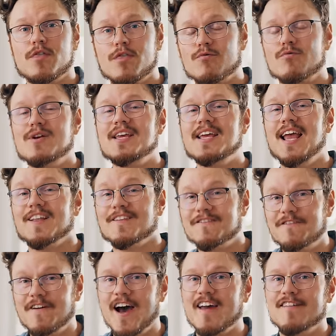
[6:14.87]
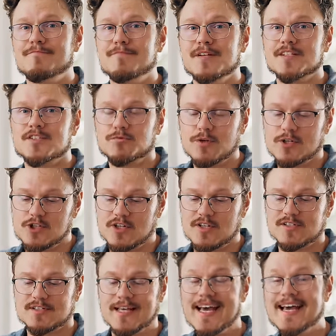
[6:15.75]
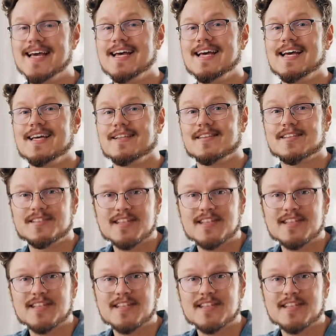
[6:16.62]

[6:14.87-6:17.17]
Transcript: 3 and 5 pin switches. The